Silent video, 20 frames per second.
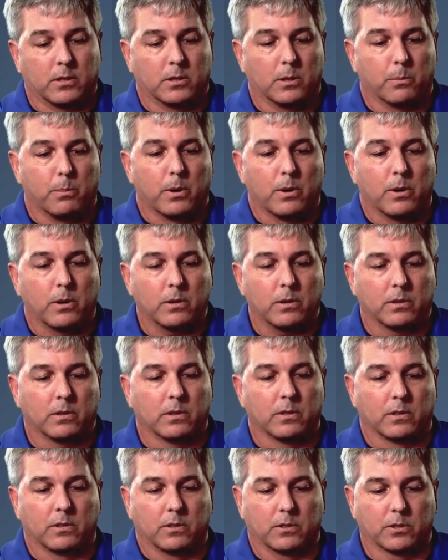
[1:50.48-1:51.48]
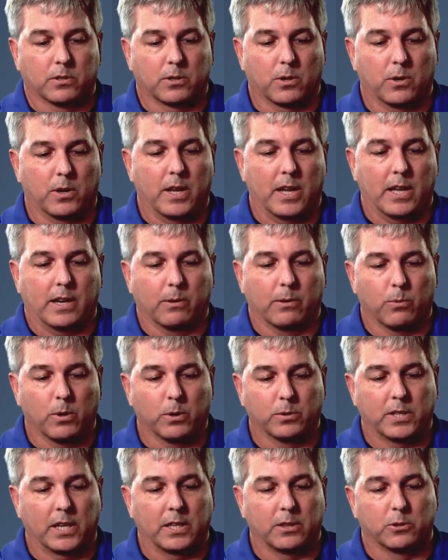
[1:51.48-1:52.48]
To deburr, just go ahead and
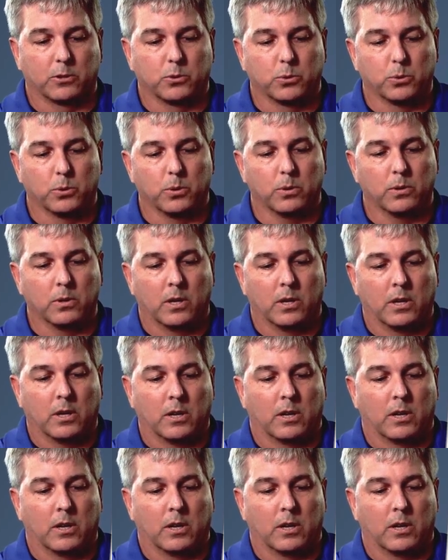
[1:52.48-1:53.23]
rotate the tool